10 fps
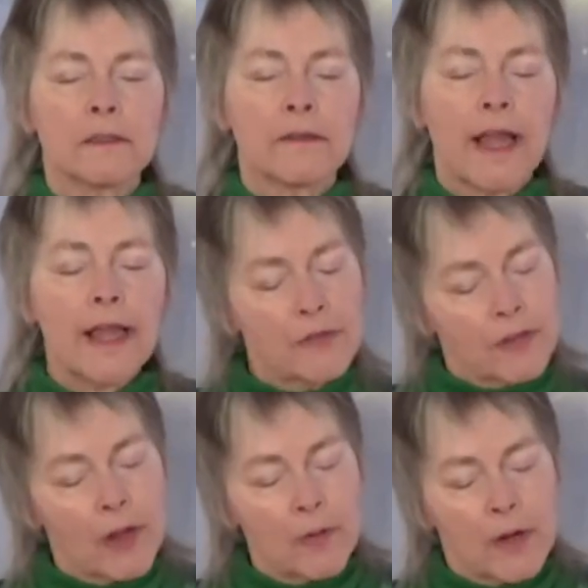Okay,
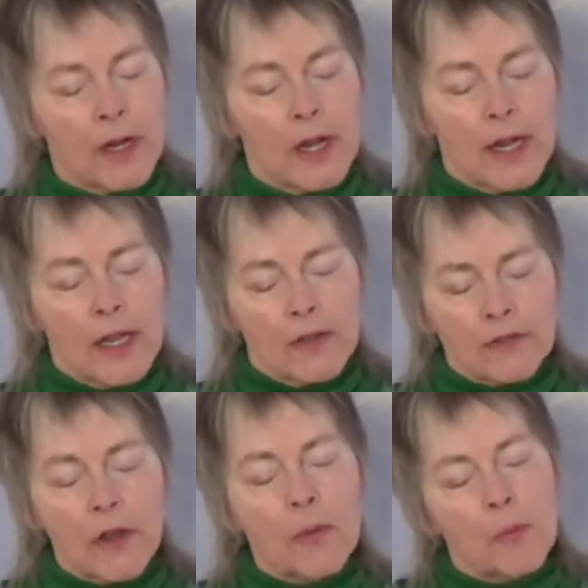so
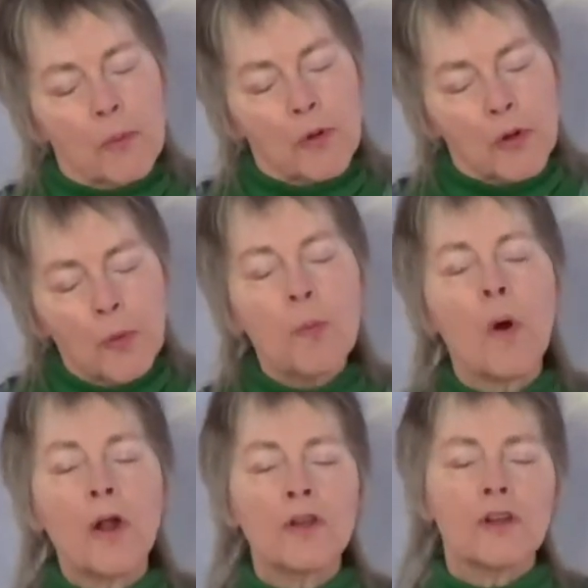you
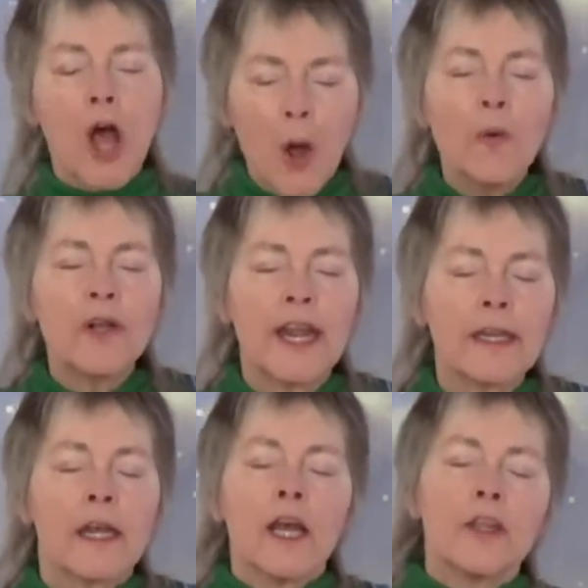want to own
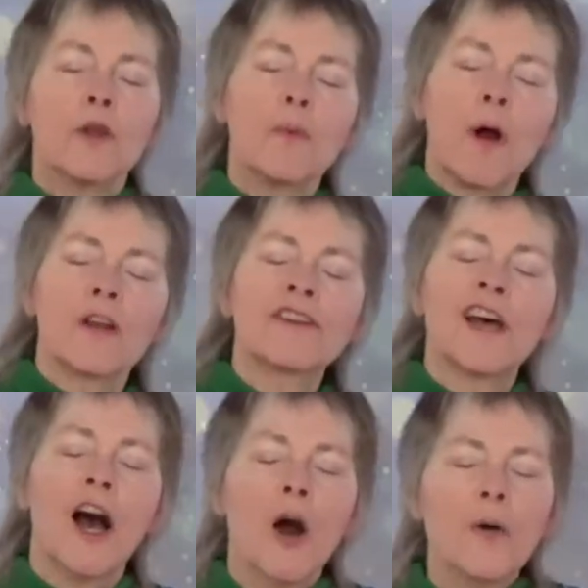it. You want
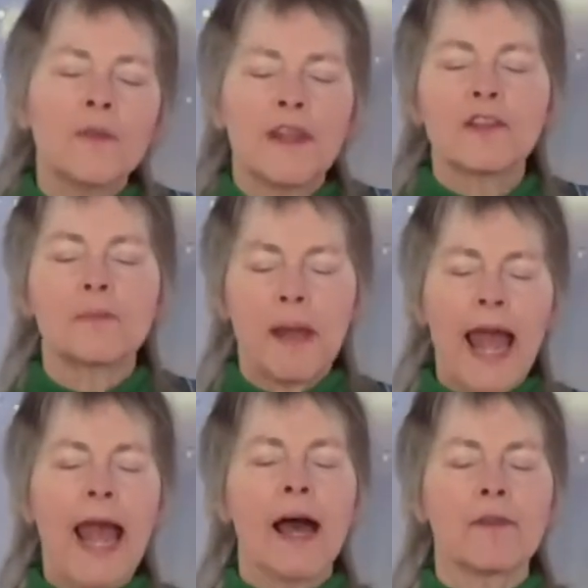to own this
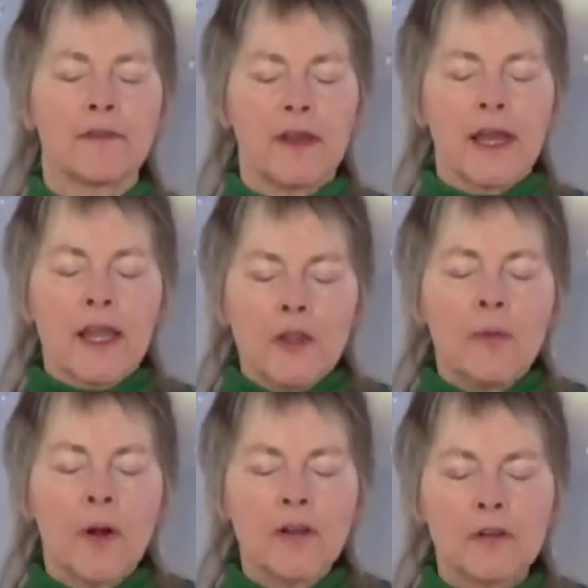path.
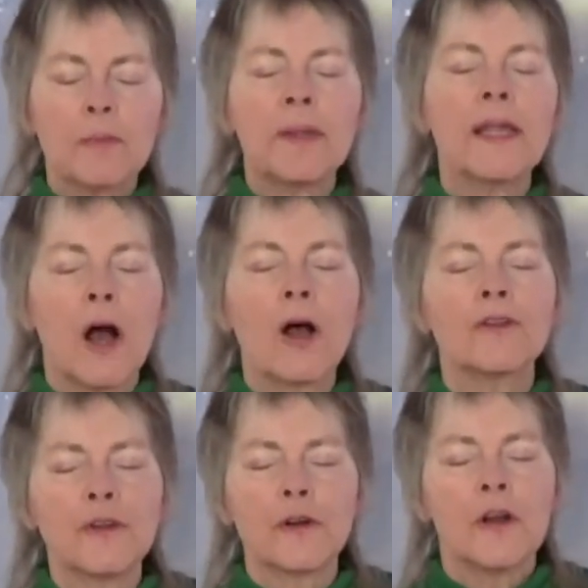You want to be
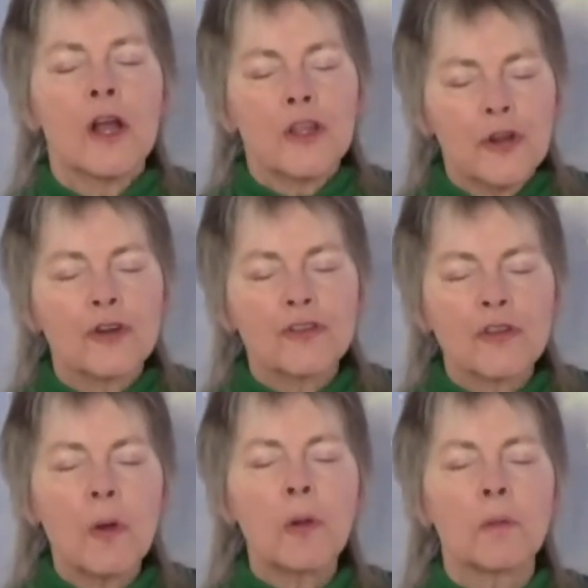on your
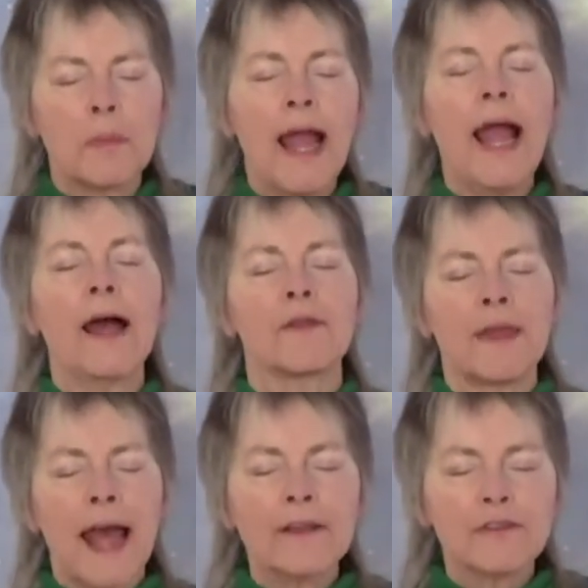soul path,
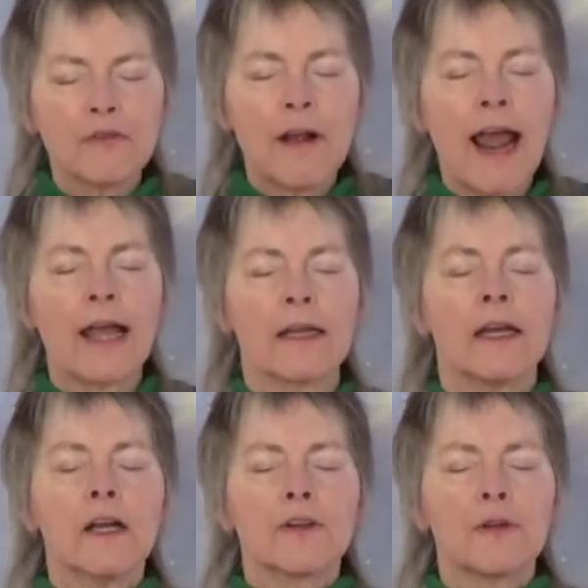that track
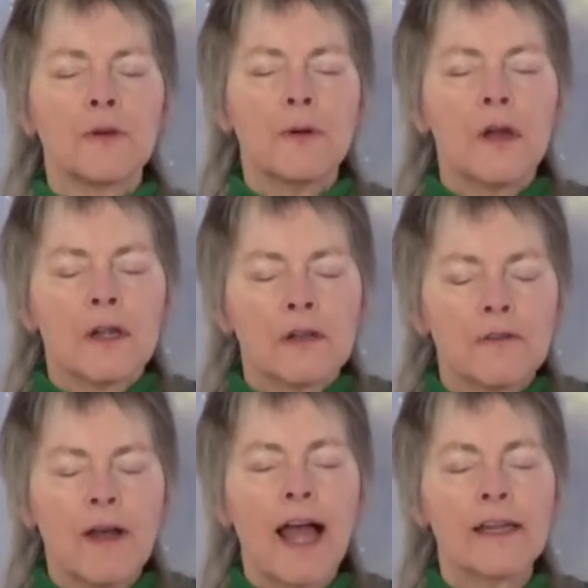to
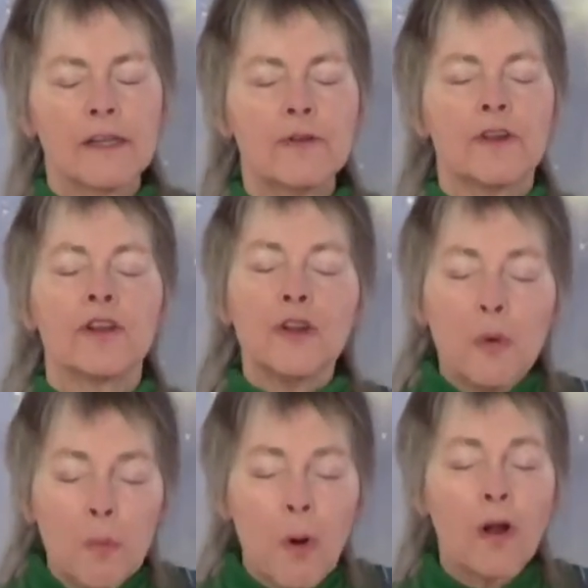divine union. You
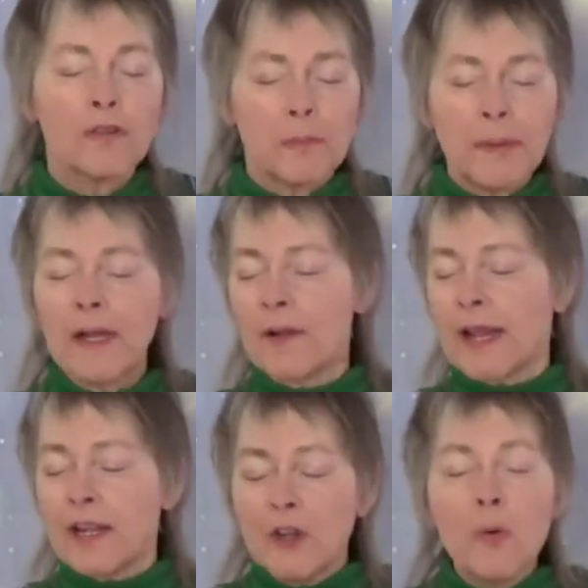want to be on
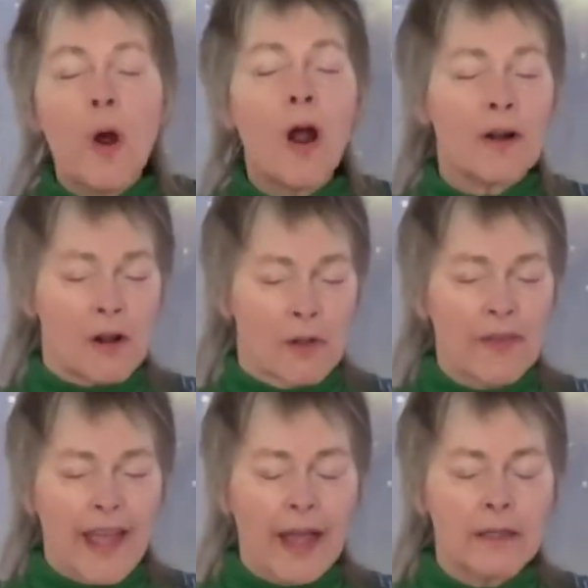that. You are
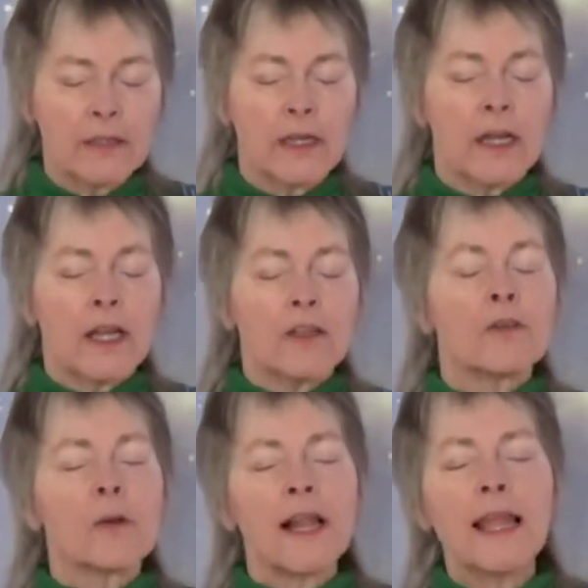on that.
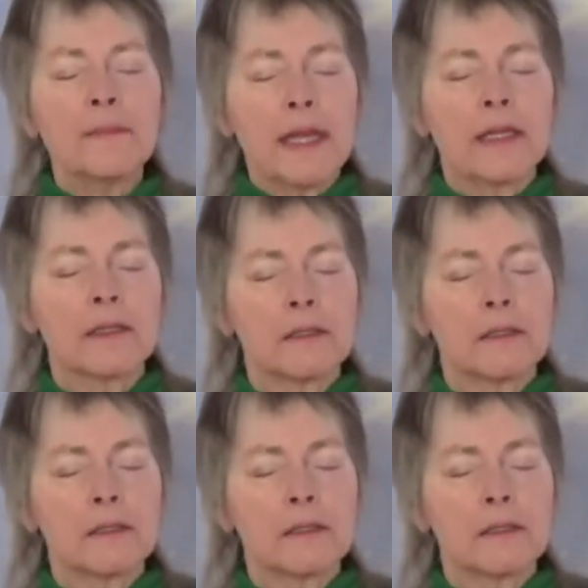So claim it.